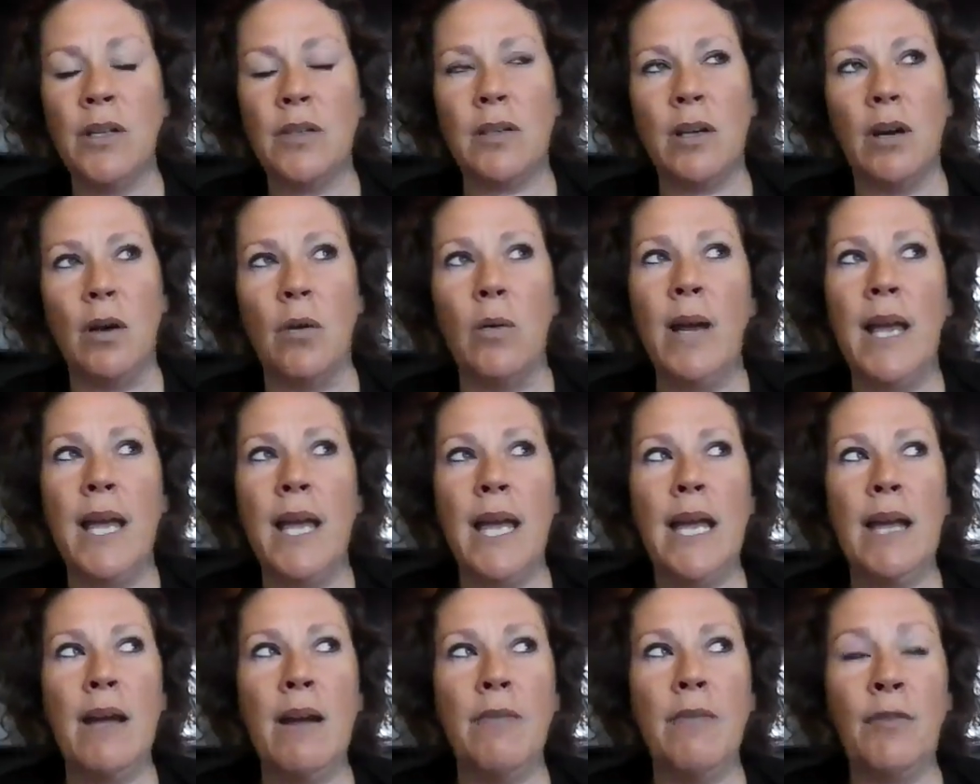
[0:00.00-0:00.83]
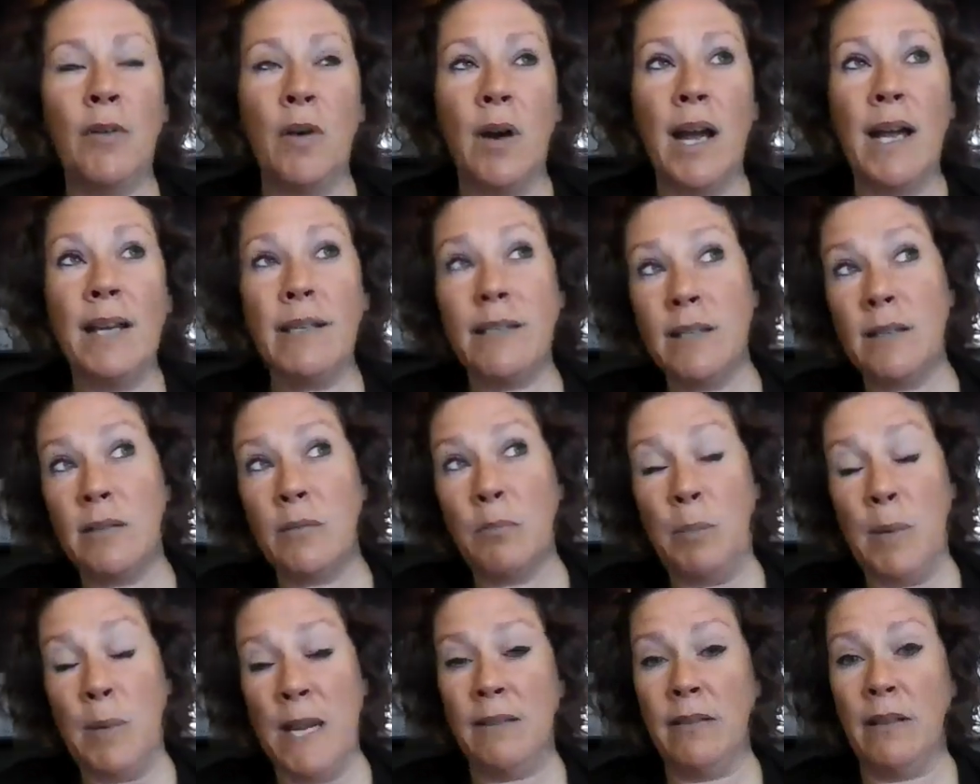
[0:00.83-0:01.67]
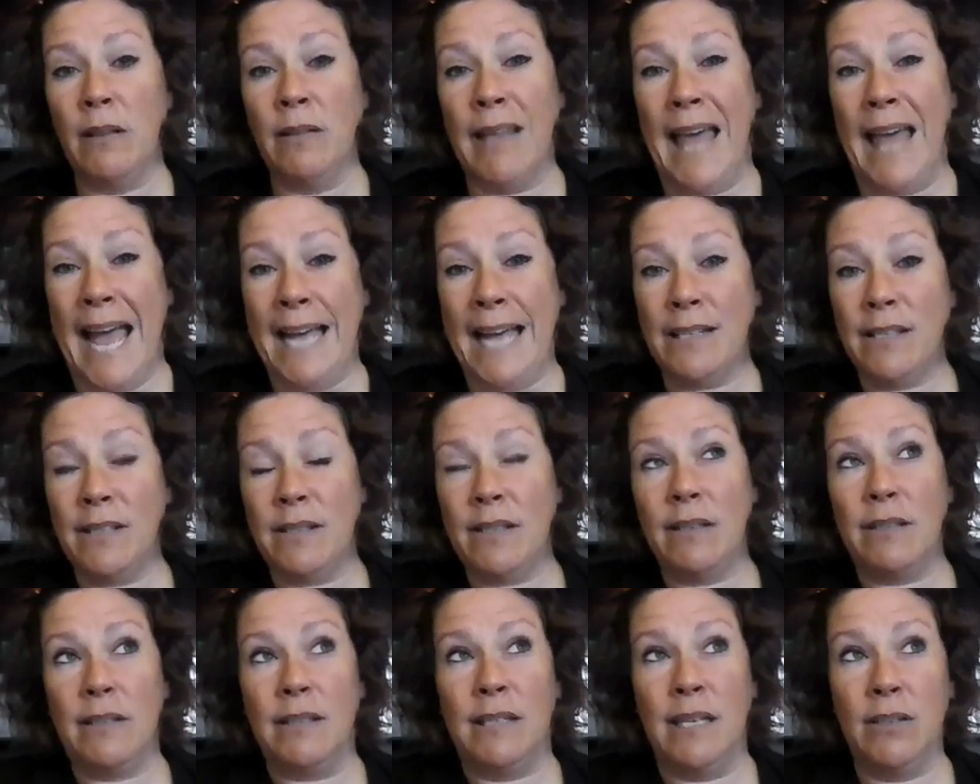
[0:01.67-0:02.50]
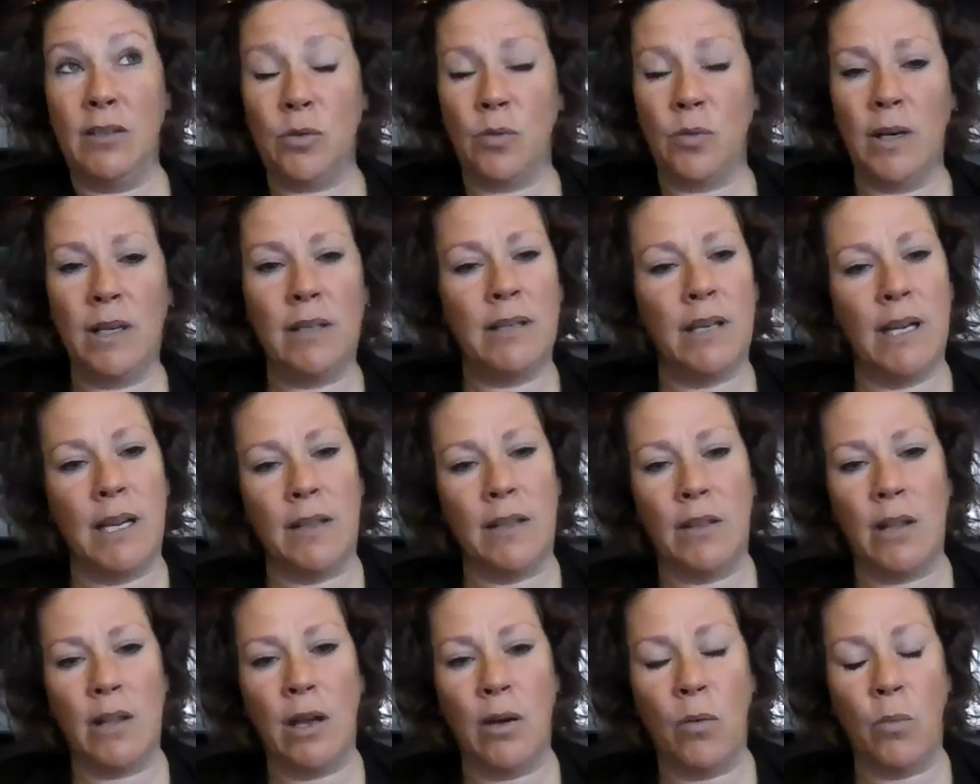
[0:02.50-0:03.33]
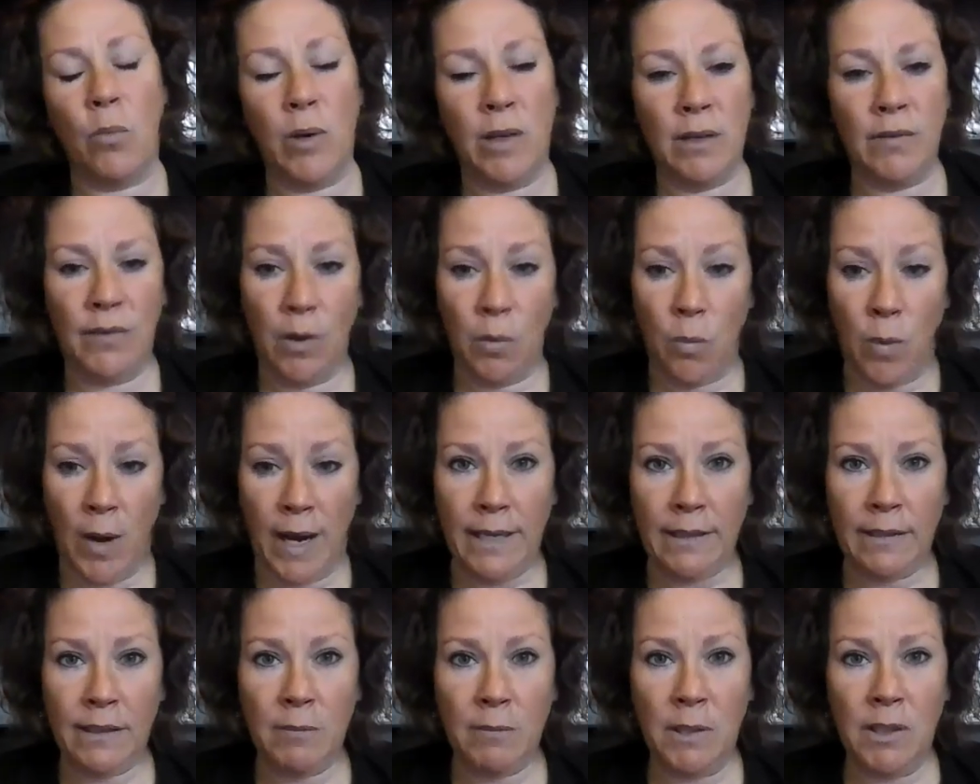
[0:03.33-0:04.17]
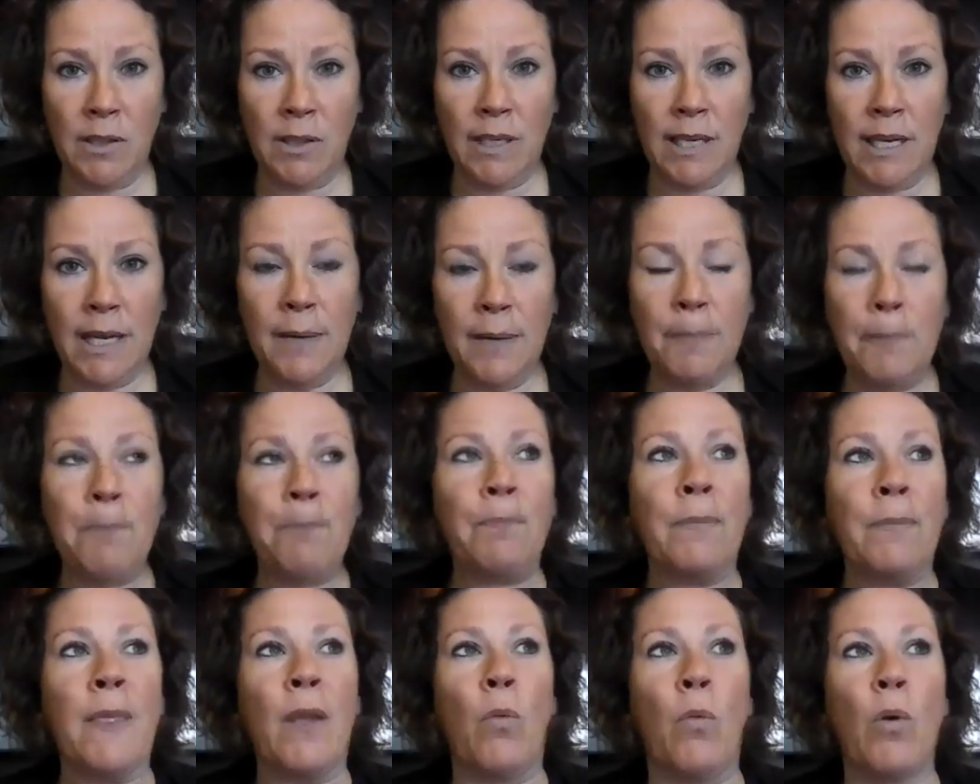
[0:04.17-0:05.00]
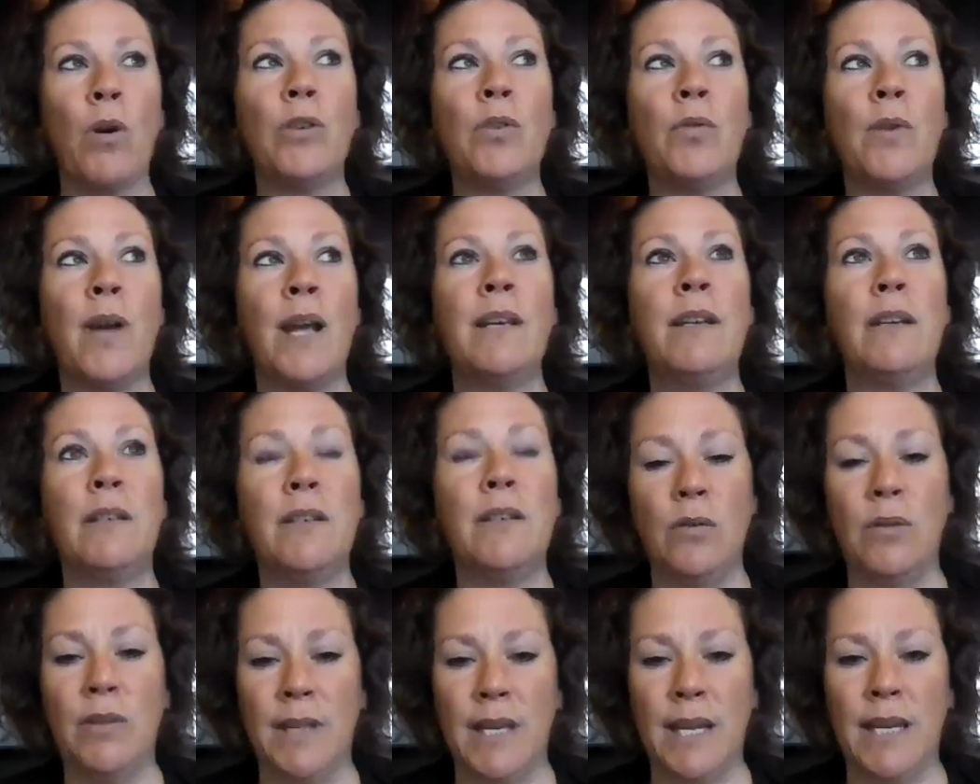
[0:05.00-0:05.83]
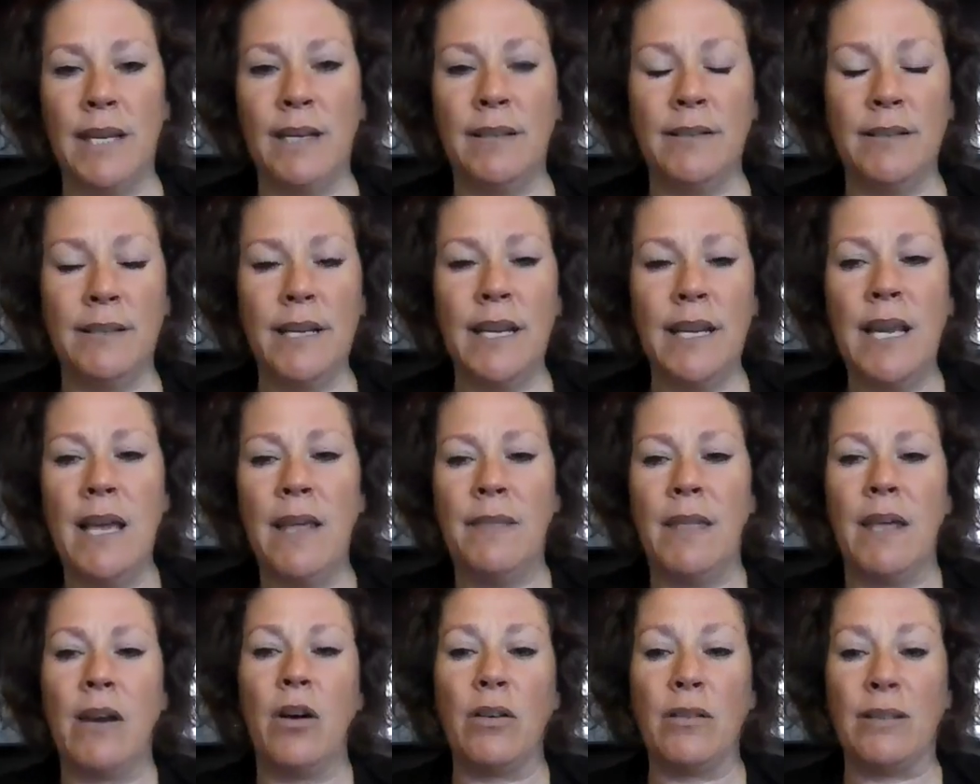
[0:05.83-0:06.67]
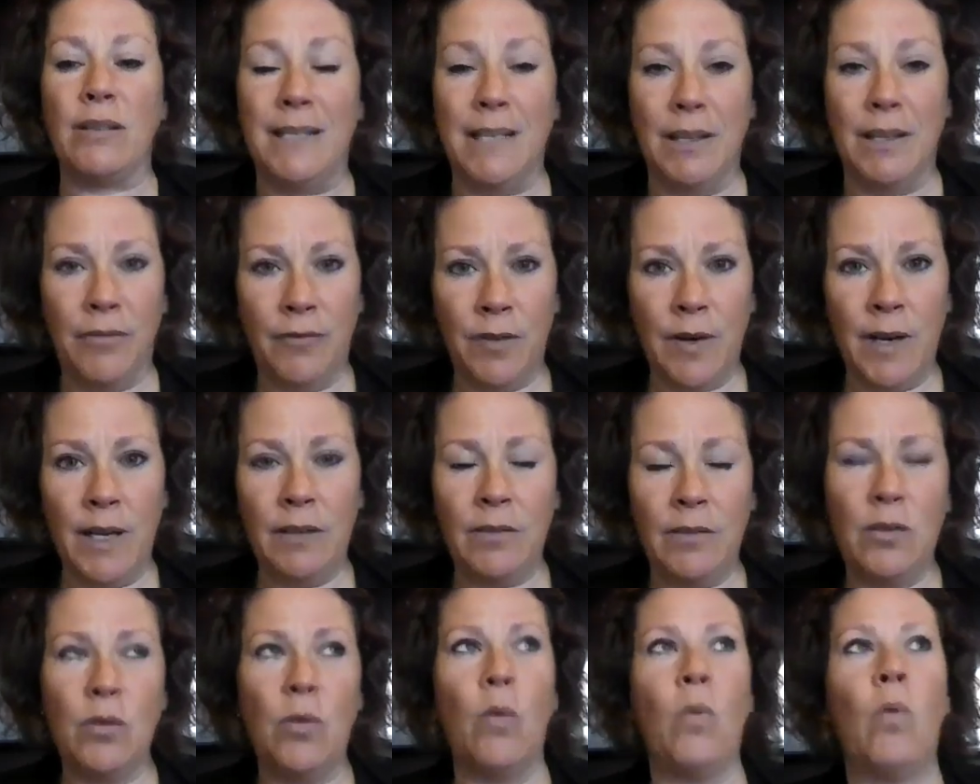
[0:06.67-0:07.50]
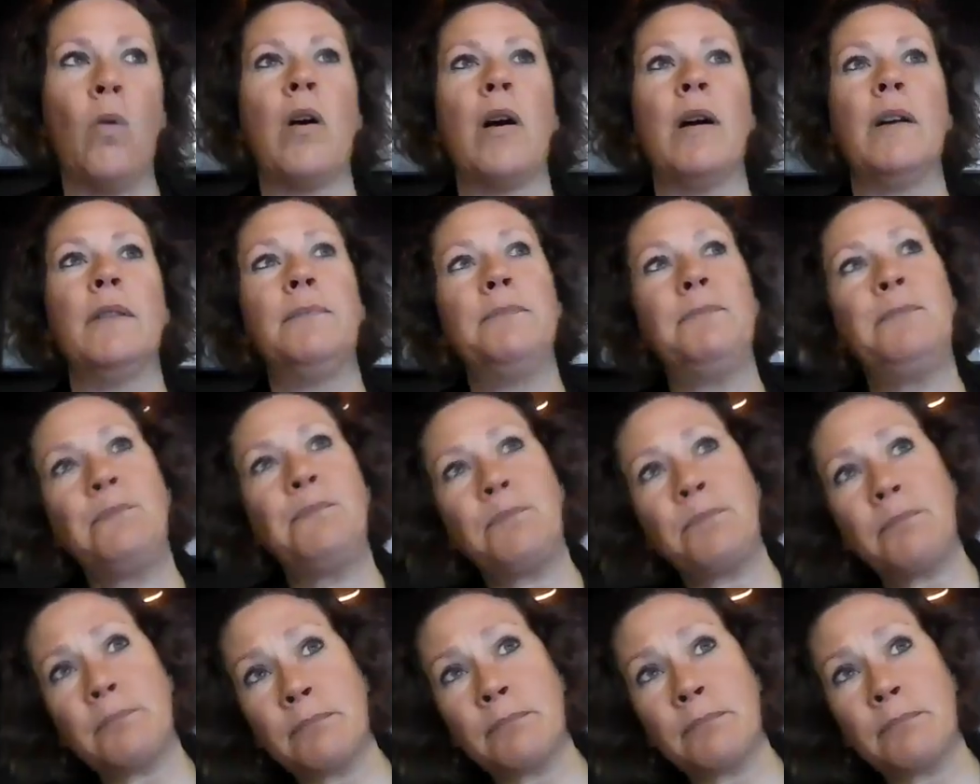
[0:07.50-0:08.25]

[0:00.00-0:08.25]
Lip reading: So for us being the last district in the Woodinville wine community, we're trying to do things that are different or